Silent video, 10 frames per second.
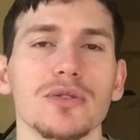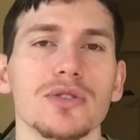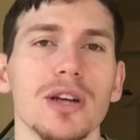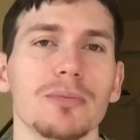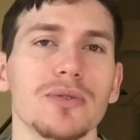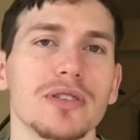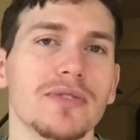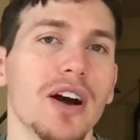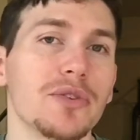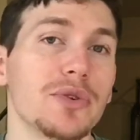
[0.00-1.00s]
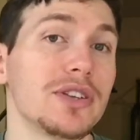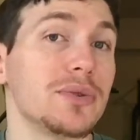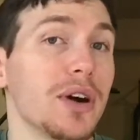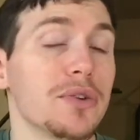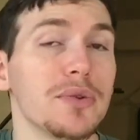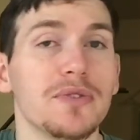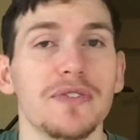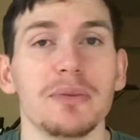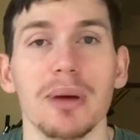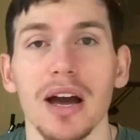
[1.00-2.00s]
lose upwards of 100 to
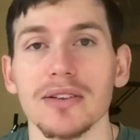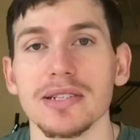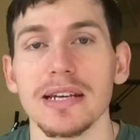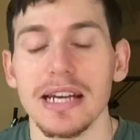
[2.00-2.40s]
150 pounds